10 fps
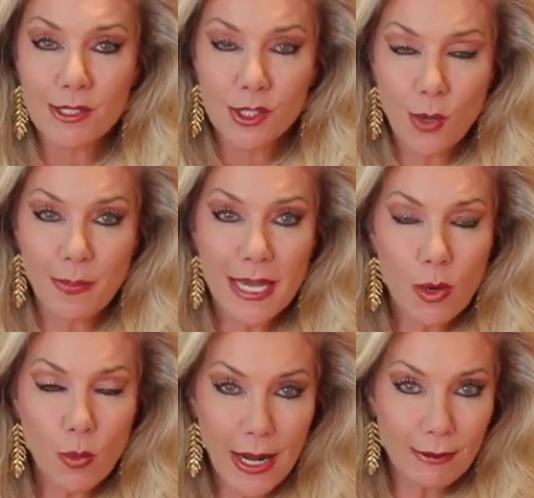So be
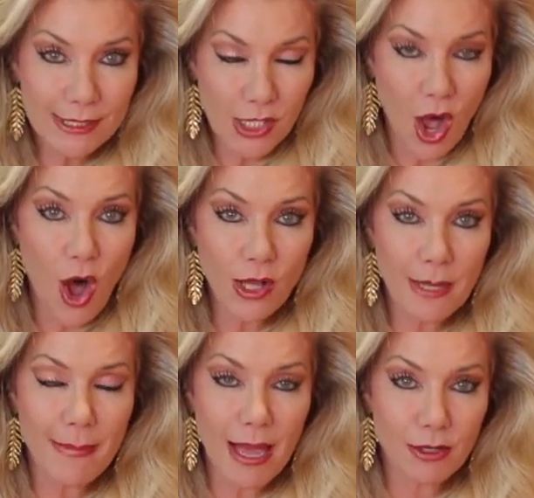aware it's all
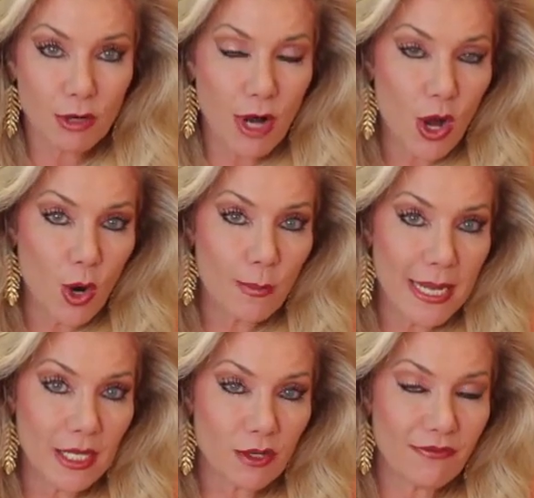about your home
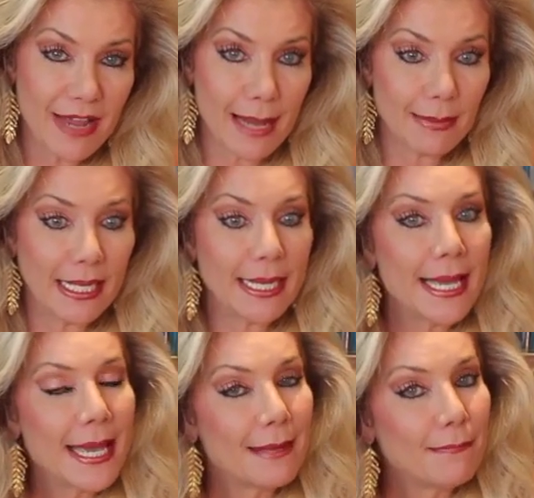and your family.
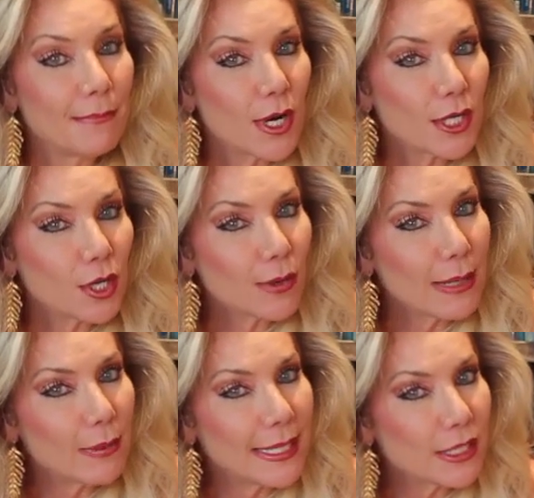
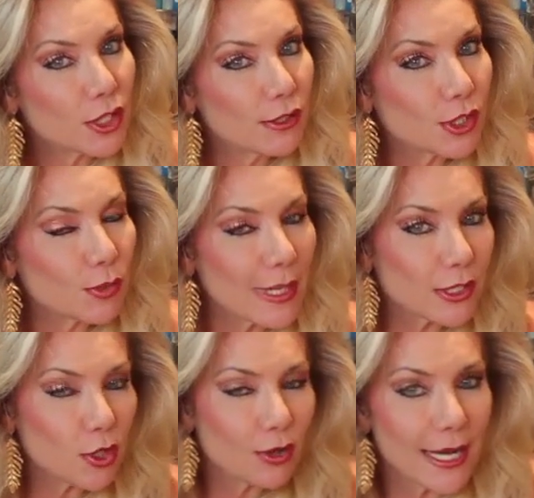Mercury, when it turns
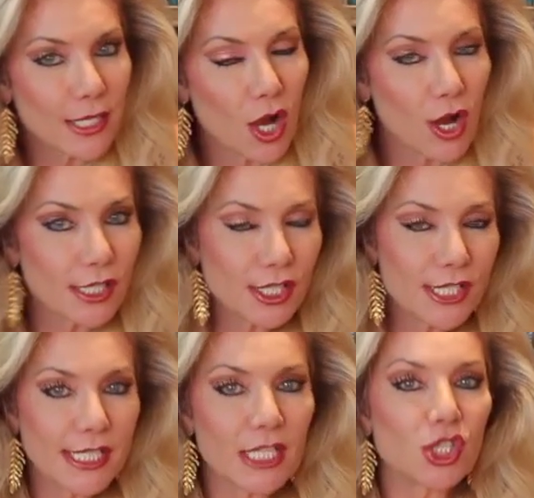retrograde,
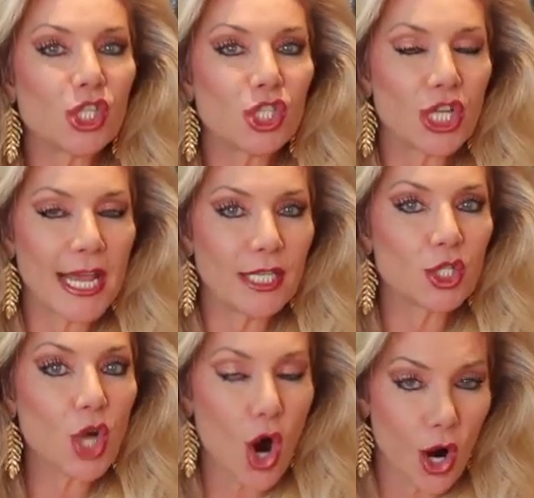causes us to
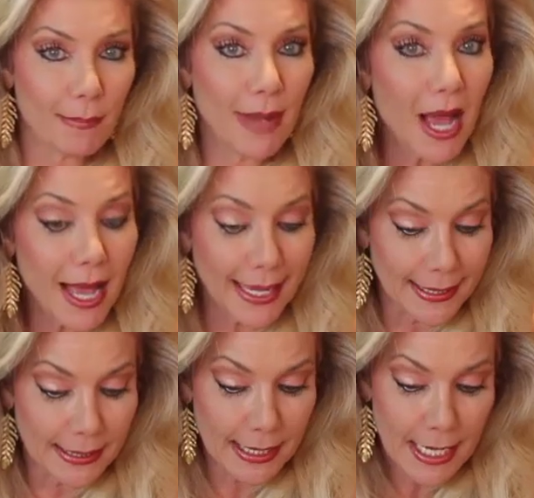change our
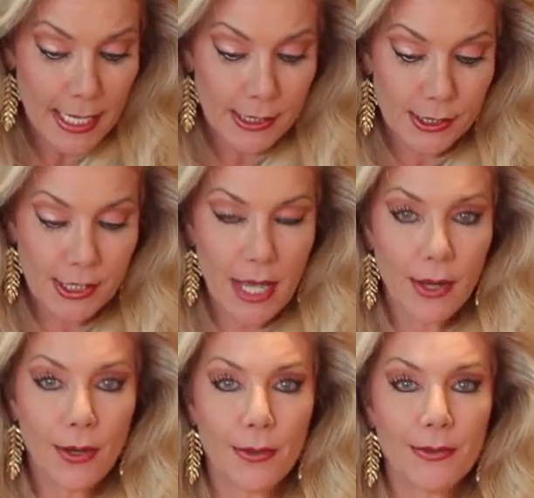mind.
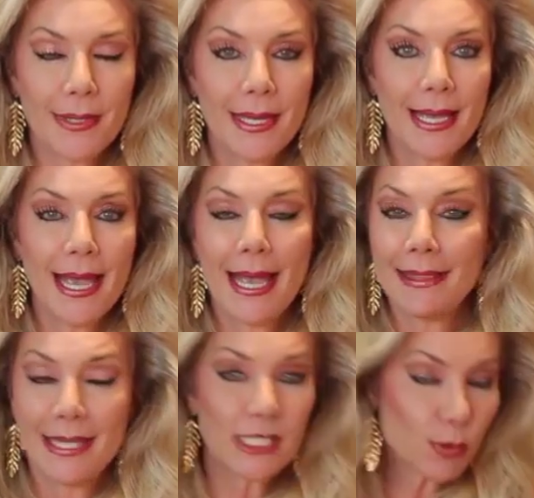So
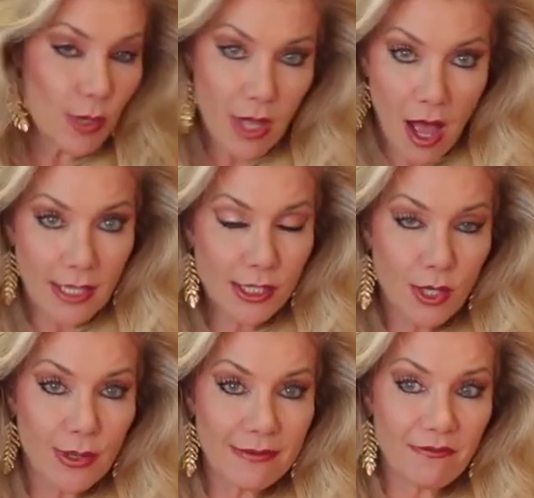this will
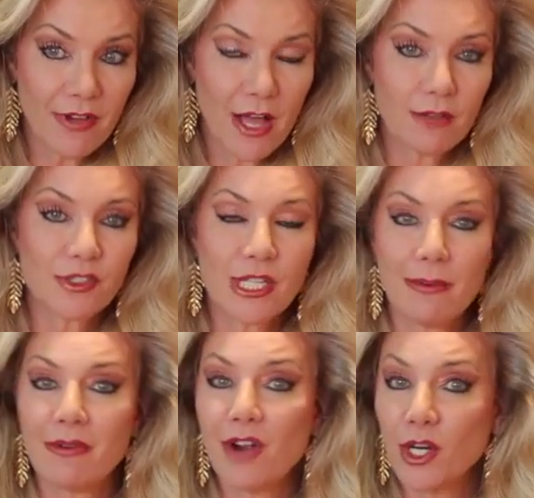also involve
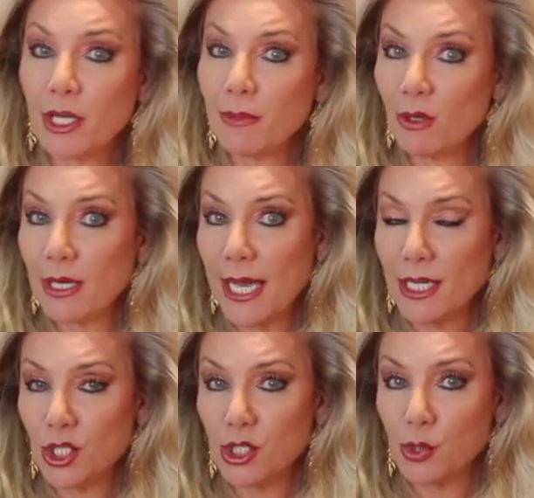some of our
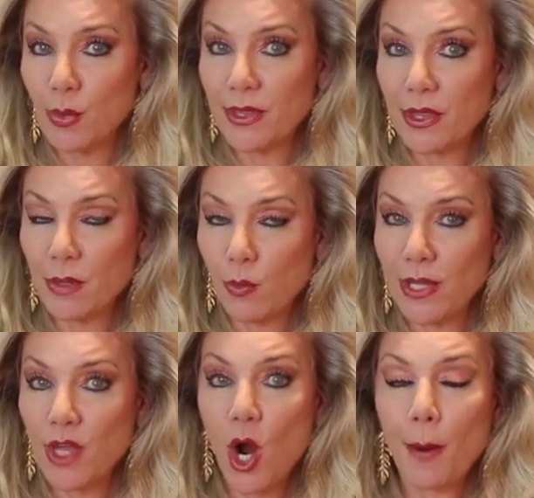communications
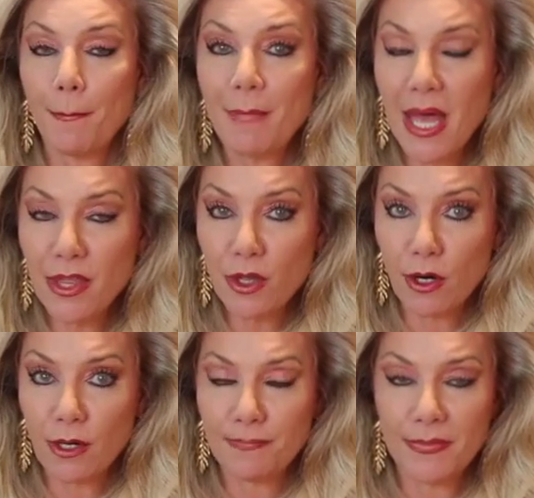with our
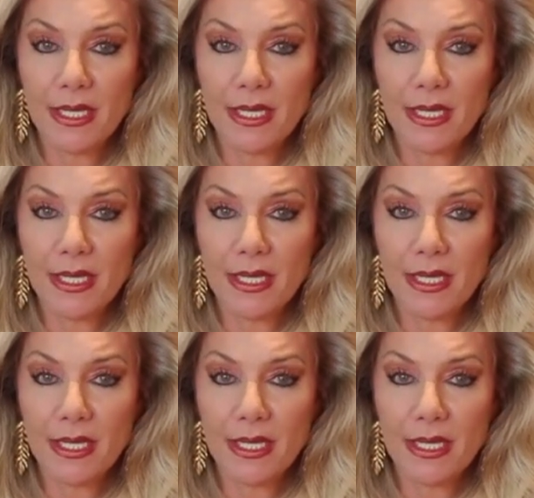mother.